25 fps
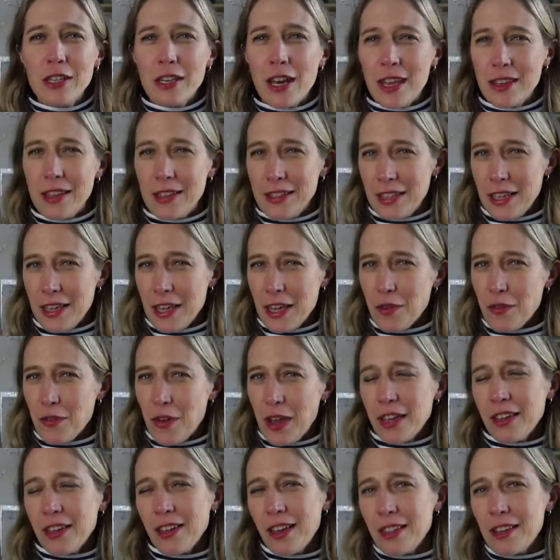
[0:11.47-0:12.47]
and seeing if
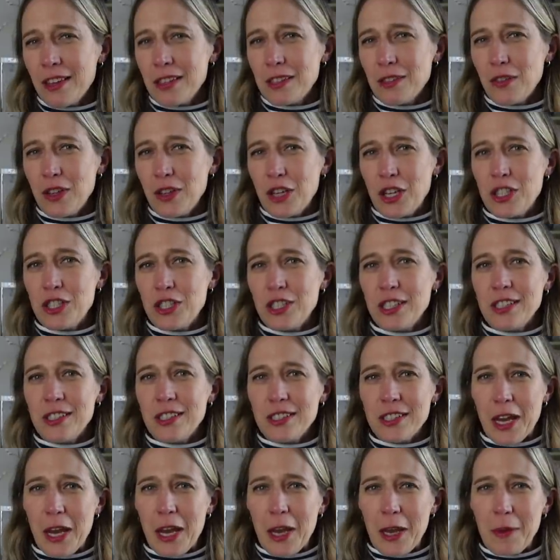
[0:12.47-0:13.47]
I can get this finished in
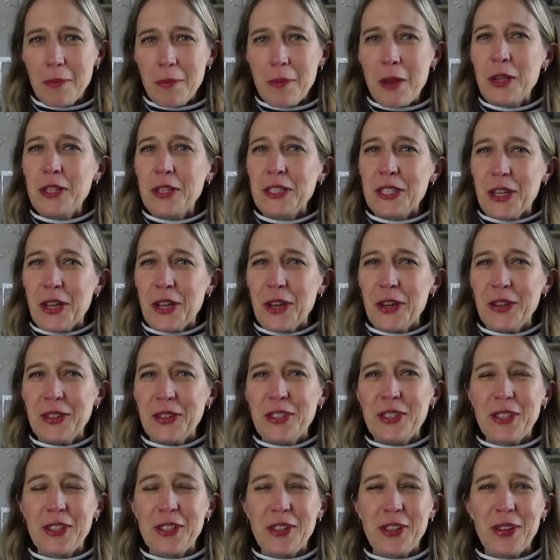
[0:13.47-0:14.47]
time to go
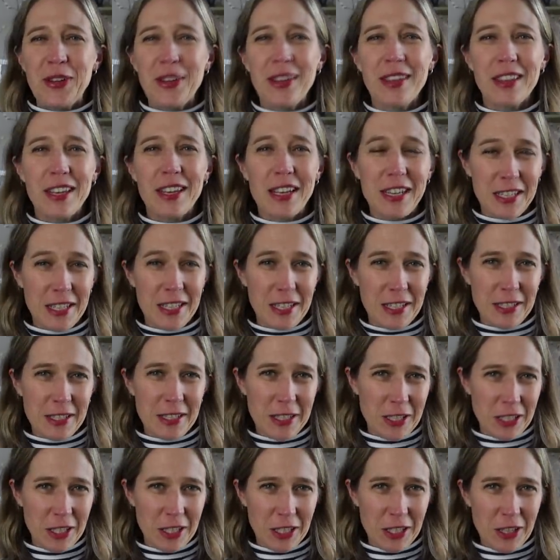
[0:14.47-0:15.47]
to the knitting and
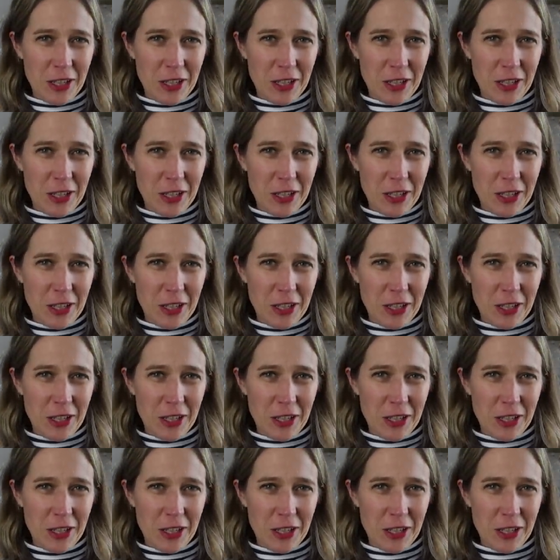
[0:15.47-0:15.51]
stitching